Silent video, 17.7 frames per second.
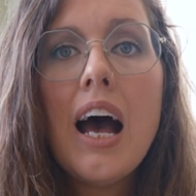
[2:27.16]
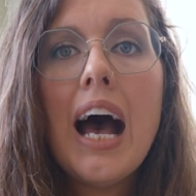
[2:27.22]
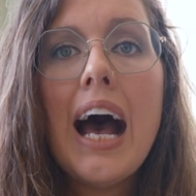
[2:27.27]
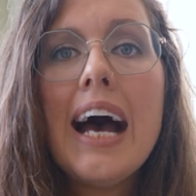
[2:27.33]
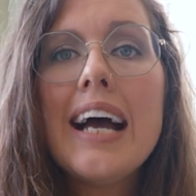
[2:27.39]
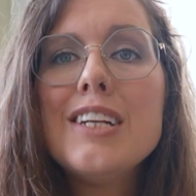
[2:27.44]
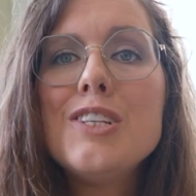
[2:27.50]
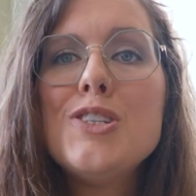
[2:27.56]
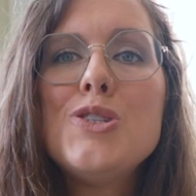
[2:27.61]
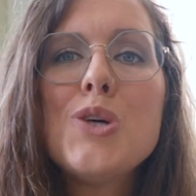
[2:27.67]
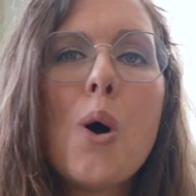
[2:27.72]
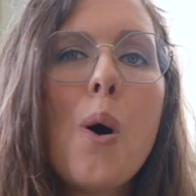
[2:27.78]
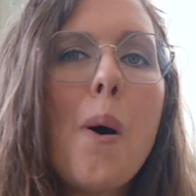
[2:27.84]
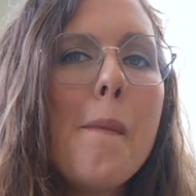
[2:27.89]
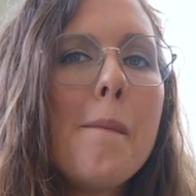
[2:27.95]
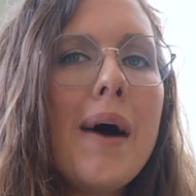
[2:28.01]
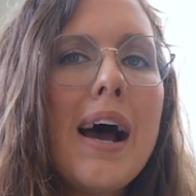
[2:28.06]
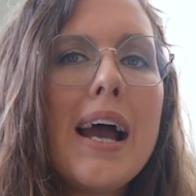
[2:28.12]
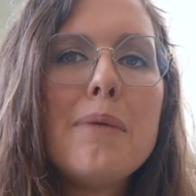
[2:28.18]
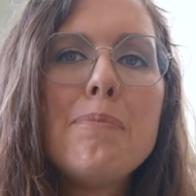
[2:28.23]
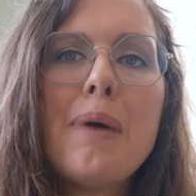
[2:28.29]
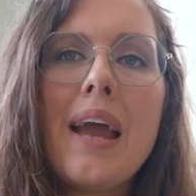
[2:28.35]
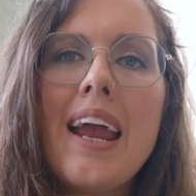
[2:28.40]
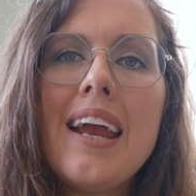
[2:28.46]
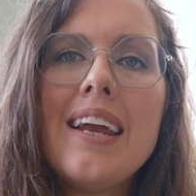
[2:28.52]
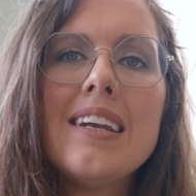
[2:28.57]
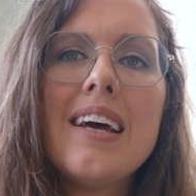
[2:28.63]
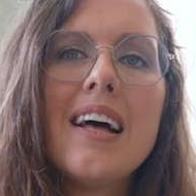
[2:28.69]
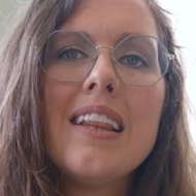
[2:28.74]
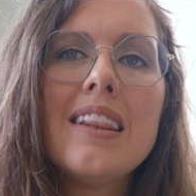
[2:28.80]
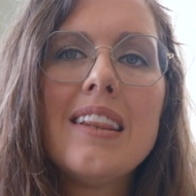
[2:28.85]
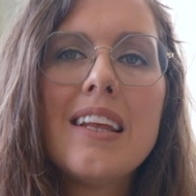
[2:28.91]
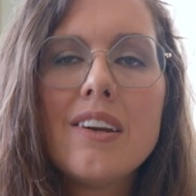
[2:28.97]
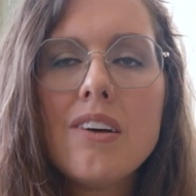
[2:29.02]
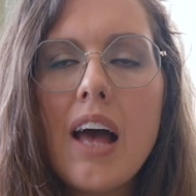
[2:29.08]
I don't mind paying a
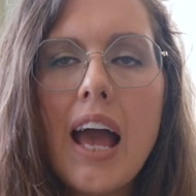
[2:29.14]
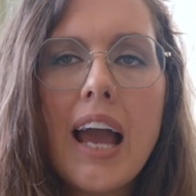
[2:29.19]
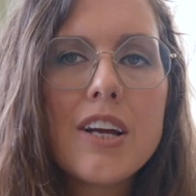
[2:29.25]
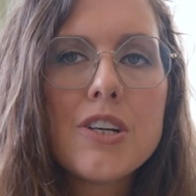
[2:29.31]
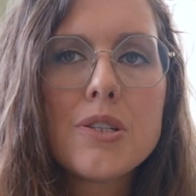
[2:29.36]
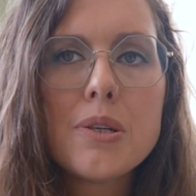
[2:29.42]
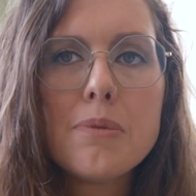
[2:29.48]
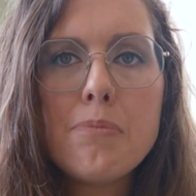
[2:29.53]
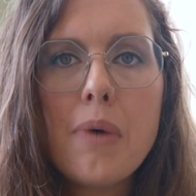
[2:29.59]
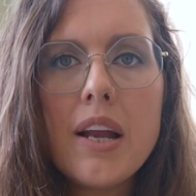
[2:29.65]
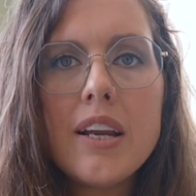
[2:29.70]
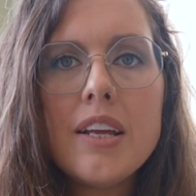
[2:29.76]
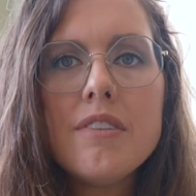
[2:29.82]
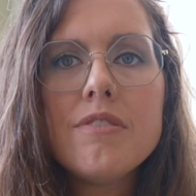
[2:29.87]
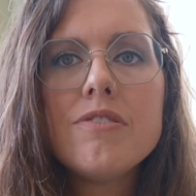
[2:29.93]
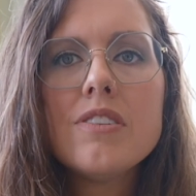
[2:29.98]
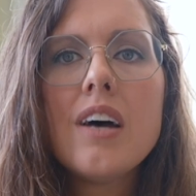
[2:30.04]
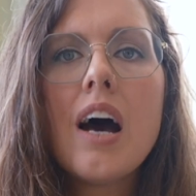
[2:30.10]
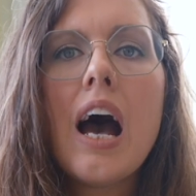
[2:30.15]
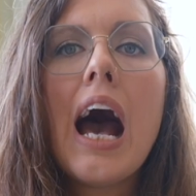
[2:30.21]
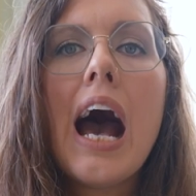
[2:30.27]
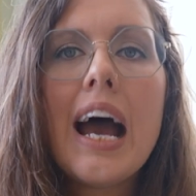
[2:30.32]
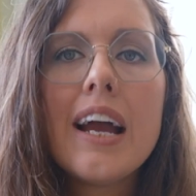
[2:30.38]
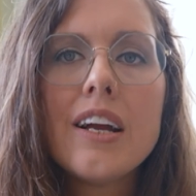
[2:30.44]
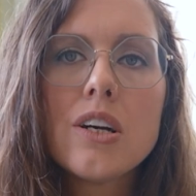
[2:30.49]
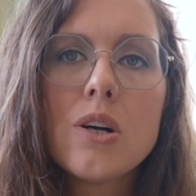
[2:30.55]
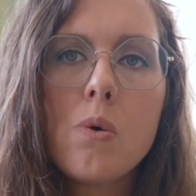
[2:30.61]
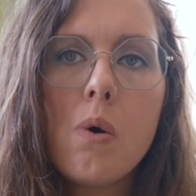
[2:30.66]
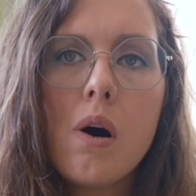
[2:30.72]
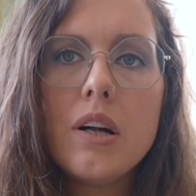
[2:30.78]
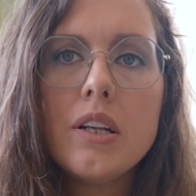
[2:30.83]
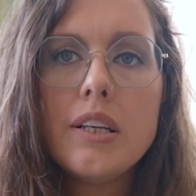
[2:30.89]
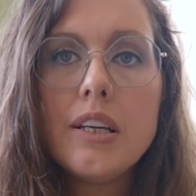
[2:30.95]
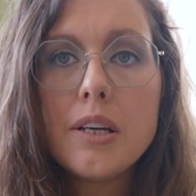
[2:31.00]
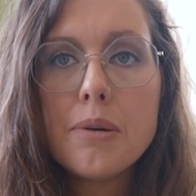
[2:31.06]
little extra money for the higher
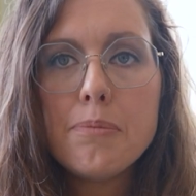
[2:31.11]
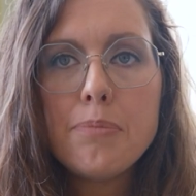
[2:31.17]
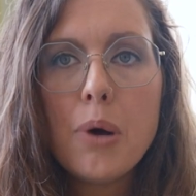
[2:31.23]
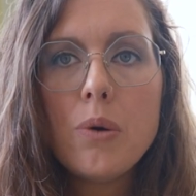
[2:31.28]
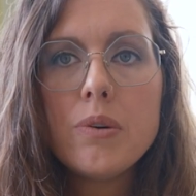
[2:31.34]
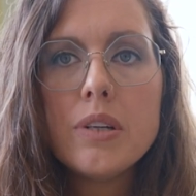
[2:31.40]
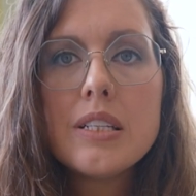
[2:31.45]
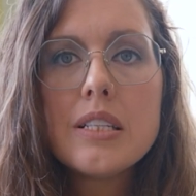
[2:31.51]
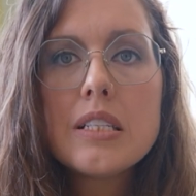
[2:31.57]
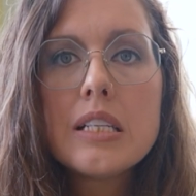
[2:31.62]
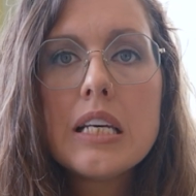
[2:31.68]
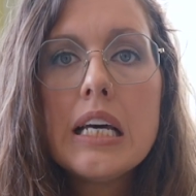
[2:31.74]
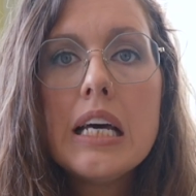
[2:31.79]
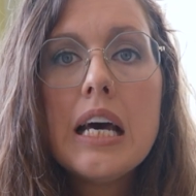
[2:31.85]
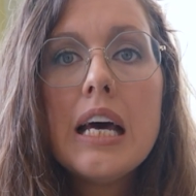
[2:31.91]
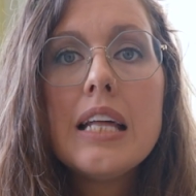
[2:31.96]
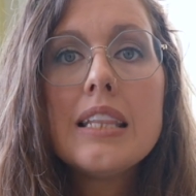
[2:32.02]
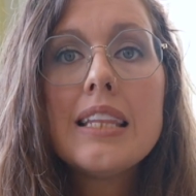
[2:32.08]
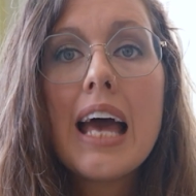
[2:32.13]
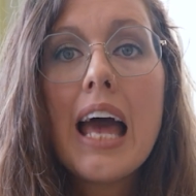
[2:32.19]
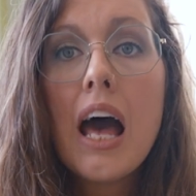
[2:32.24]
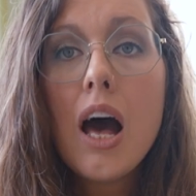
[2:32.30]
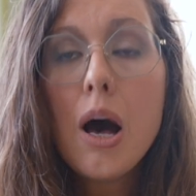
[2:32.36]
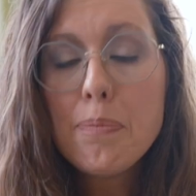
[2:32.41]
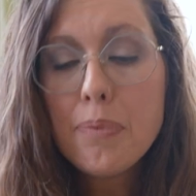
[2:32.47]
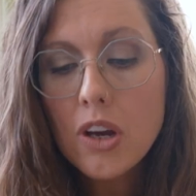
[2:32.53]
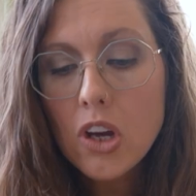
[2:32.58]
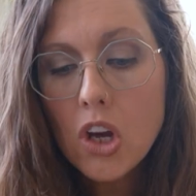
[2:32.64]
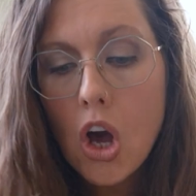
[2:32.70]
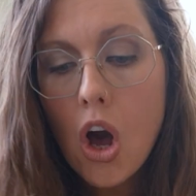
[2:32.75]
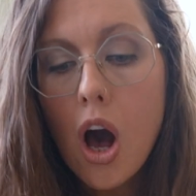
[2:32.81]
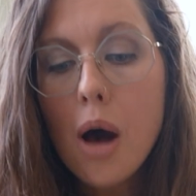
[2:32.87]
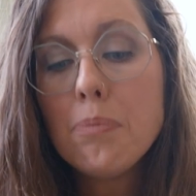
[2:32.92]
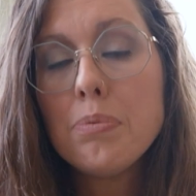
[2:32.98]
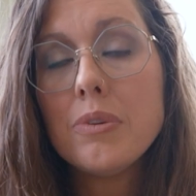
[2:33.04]
quality components that help
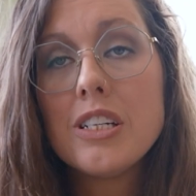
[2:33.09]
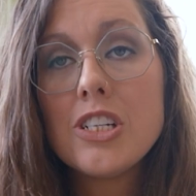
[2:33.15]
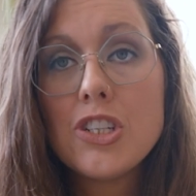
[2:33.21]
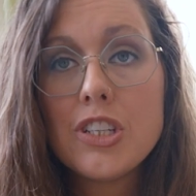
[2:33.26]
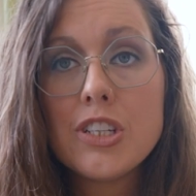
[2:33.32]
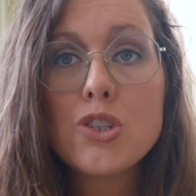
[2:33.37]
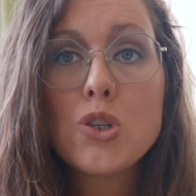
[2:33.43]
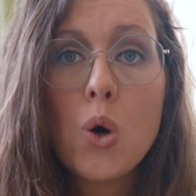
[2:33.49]
accomplish this